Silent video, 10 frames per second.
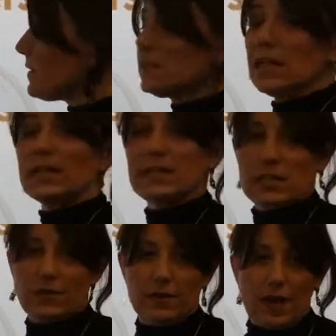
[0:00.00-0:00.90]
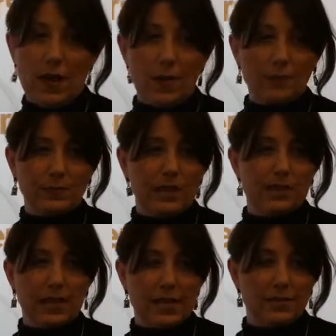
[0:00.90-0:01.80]
a slightly different
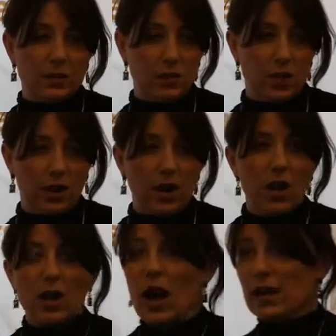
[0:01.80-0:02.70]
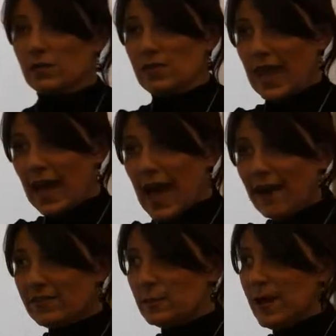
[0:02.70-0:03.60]
slant this year. They
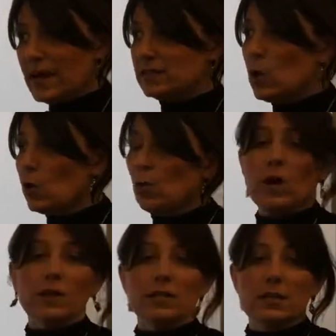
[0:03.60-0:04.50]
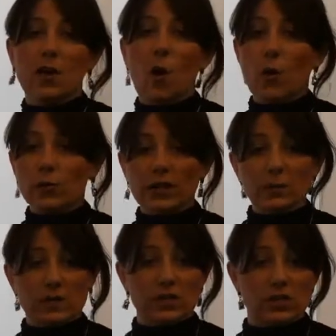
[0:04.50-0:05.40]
have in the past worked only
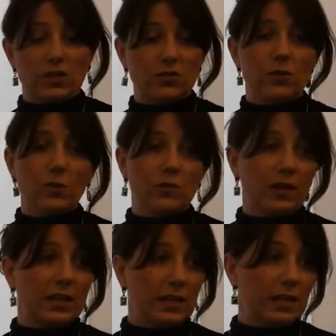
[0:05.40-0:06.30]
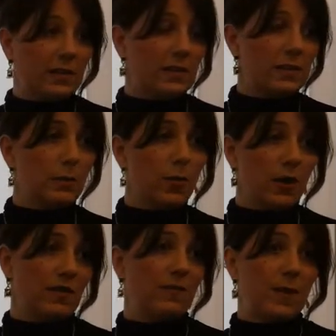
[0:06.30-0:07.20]
with the children who really needed the
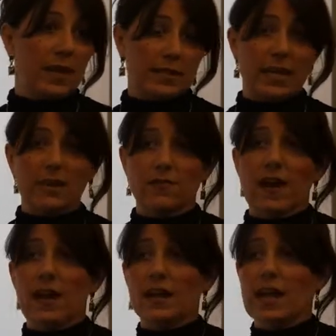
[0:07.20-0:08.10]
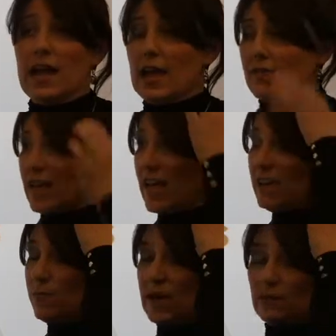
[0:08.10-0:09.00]
support. They've been identified and they
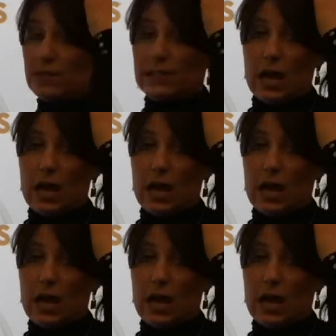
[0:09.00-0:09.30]
have been